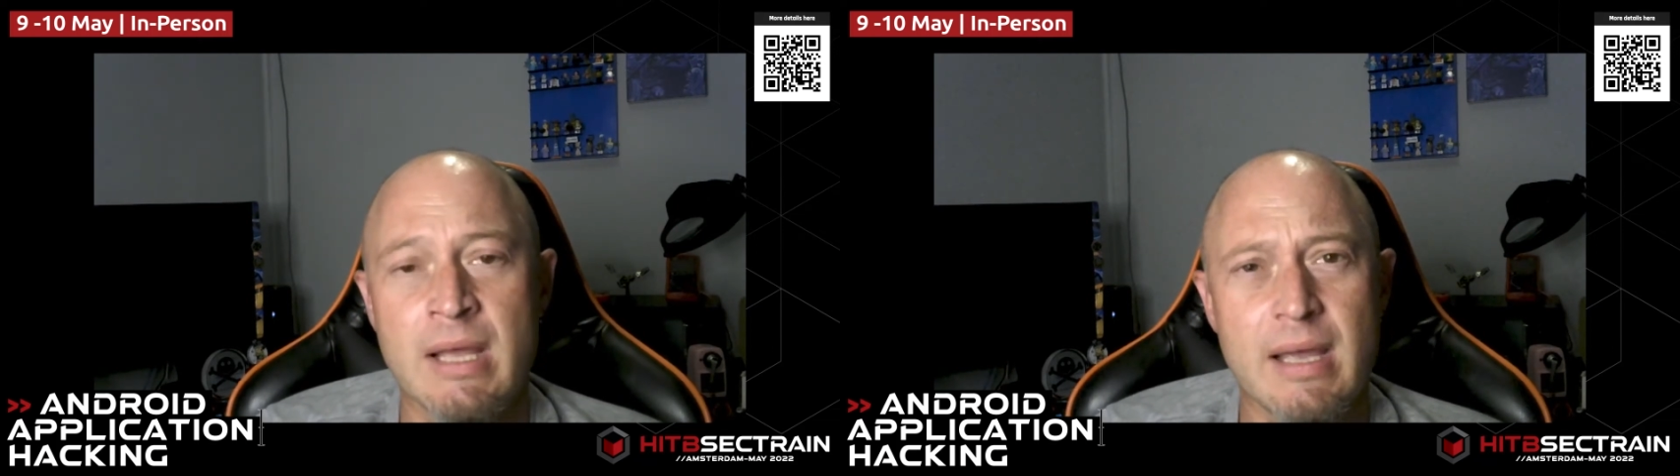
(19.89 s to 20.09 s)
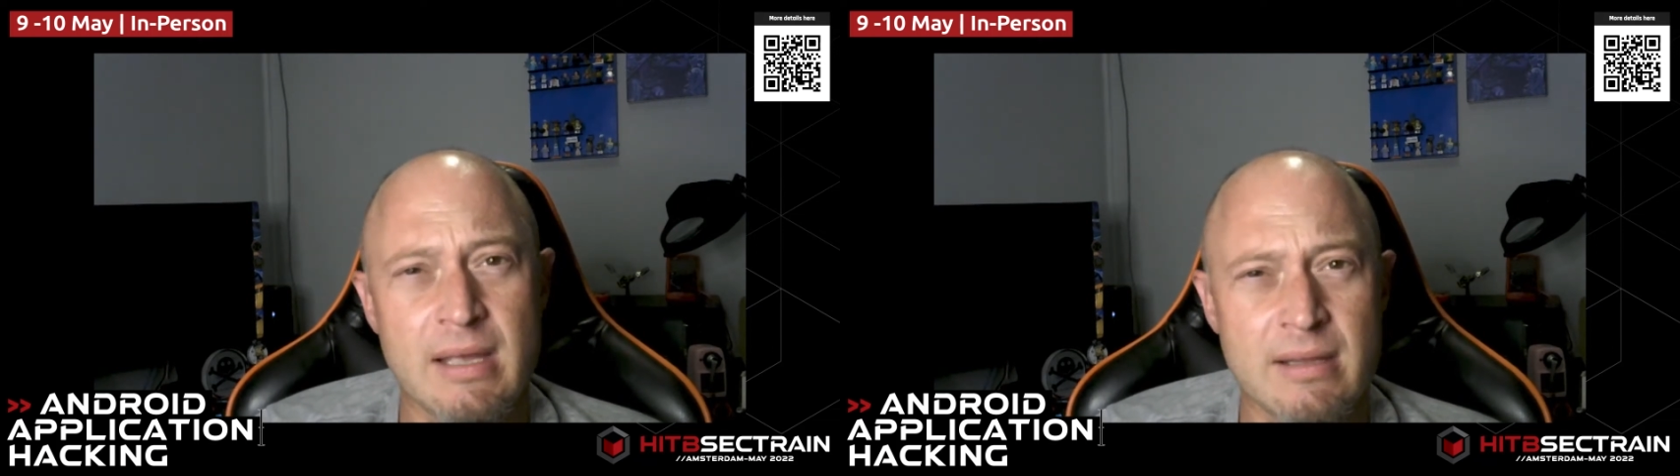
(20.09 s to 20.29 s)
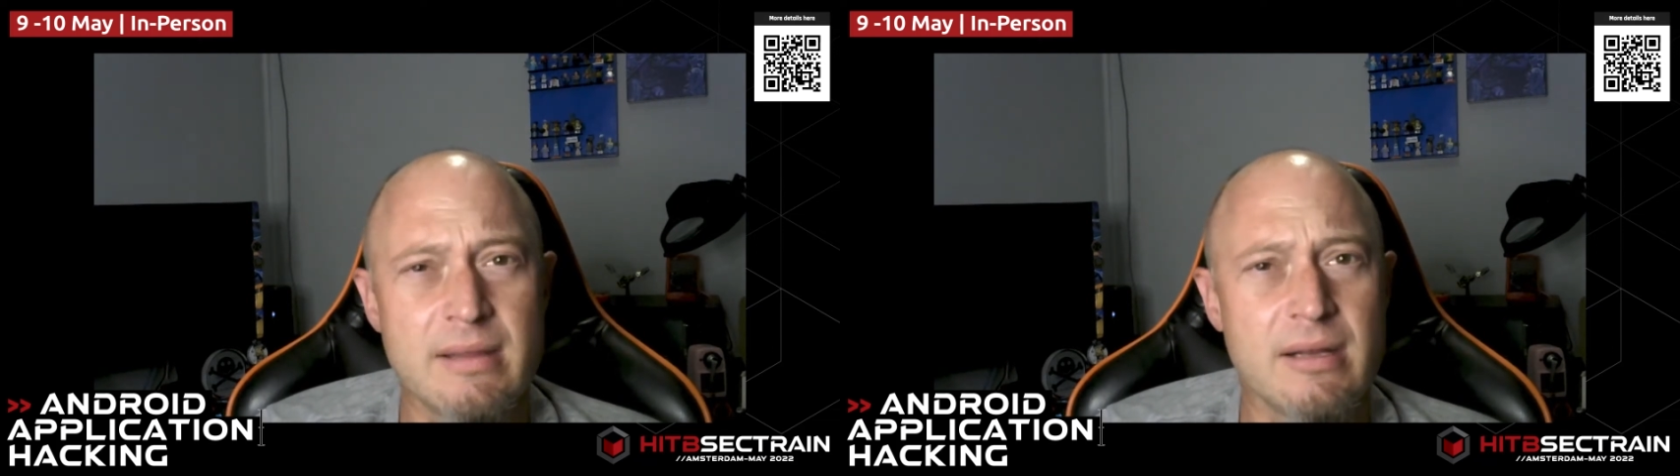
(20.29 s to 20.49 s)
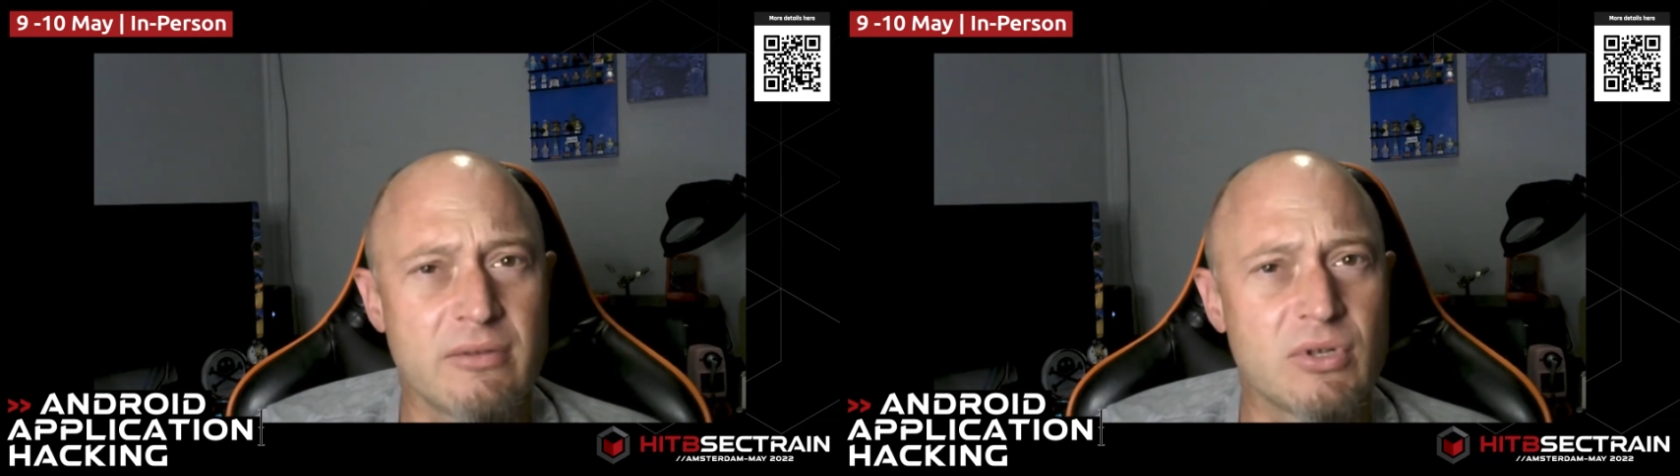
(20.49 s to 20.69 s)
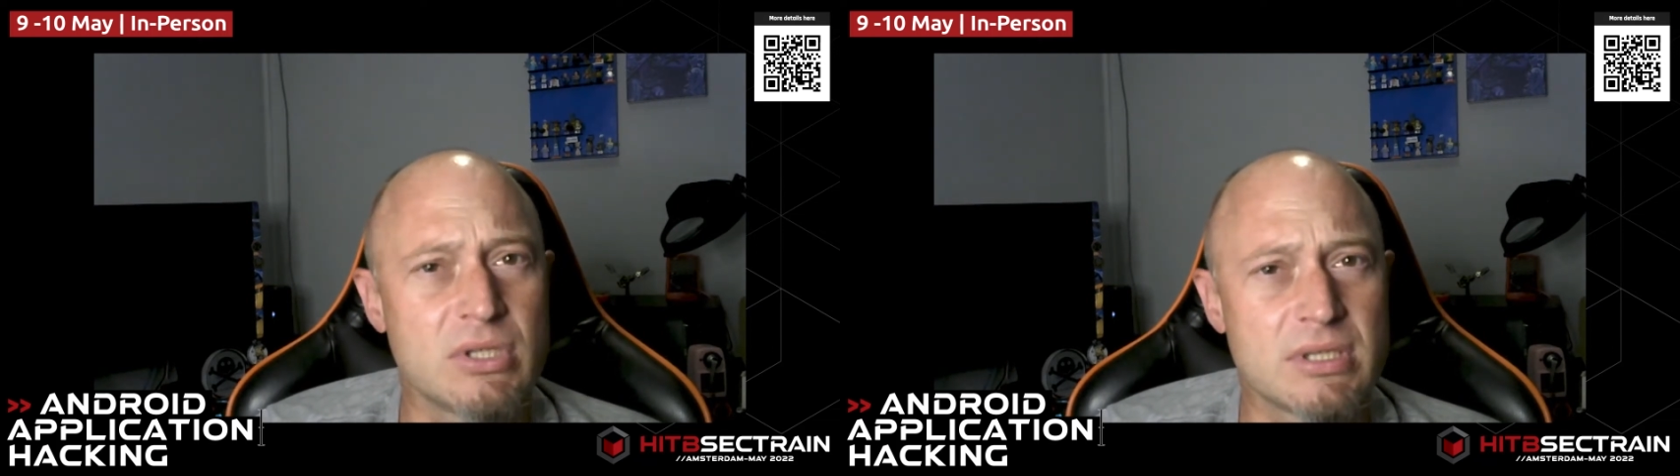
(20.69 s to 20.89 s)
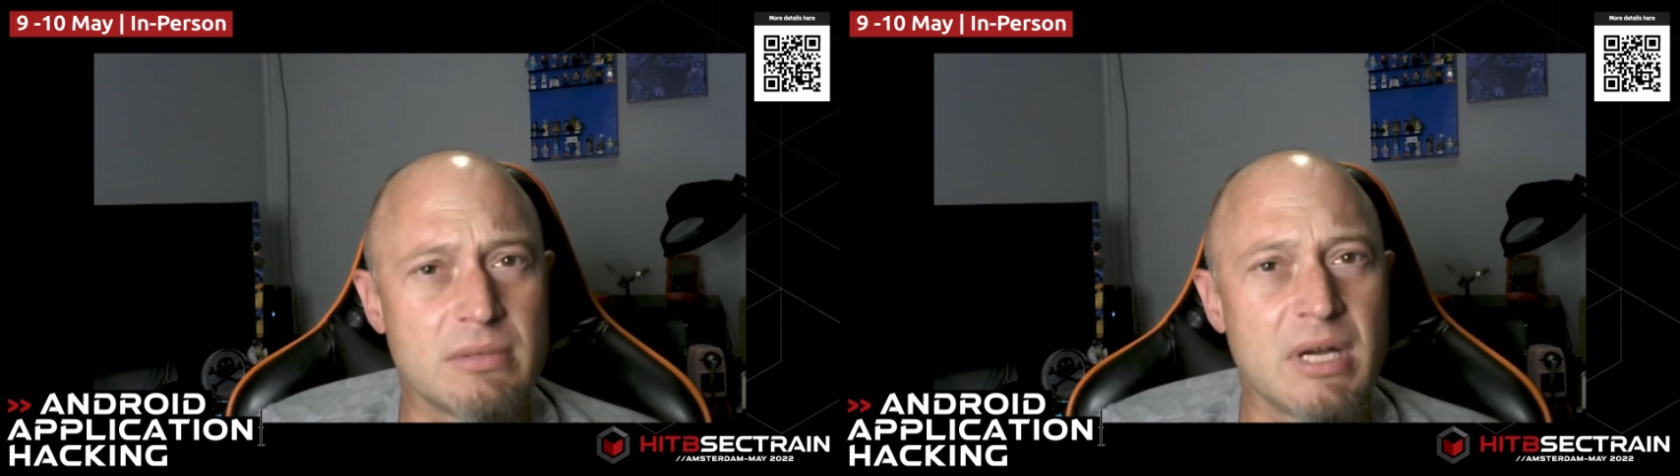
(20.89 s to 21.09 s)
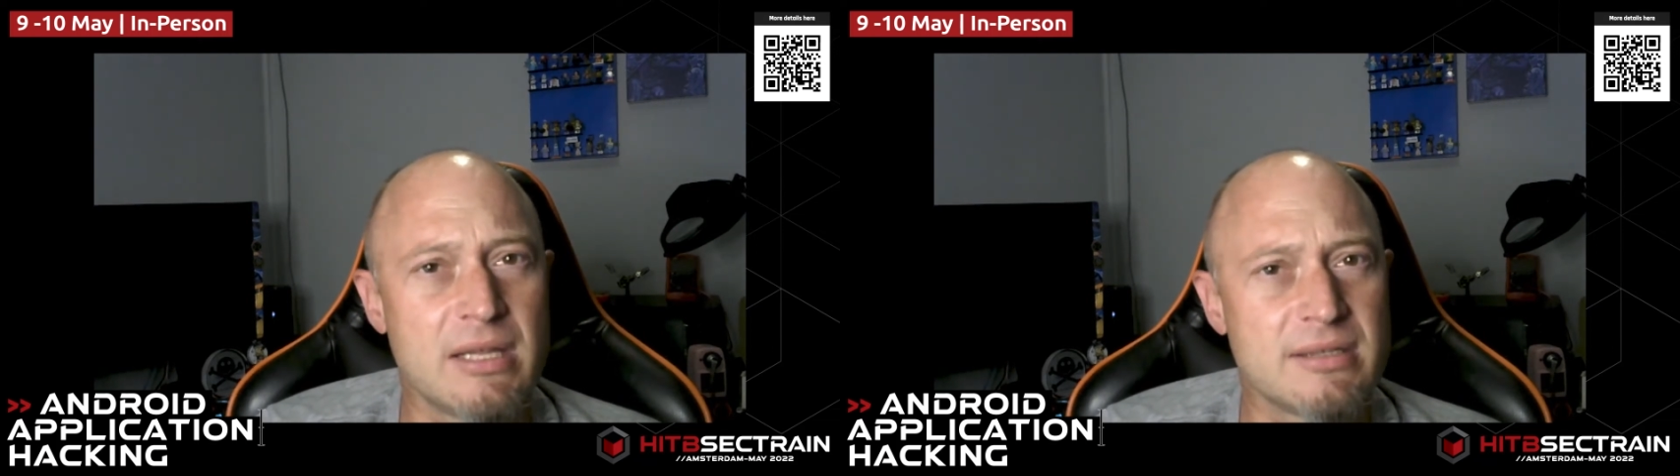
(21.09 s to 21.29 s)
and then I've got some other